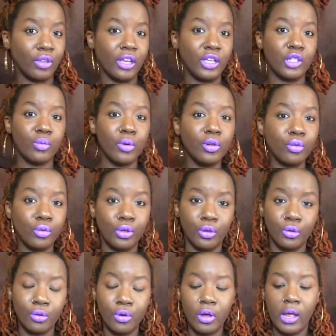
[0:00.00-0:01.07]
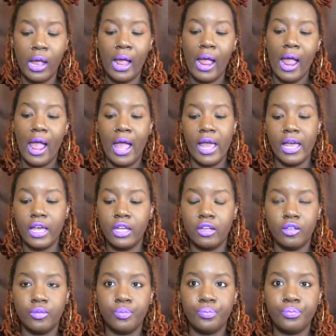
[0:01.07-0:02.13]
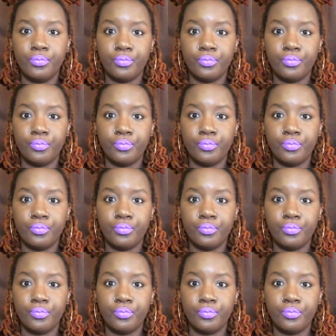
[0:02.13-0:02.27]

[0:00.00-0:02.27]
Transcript: They swindle you. And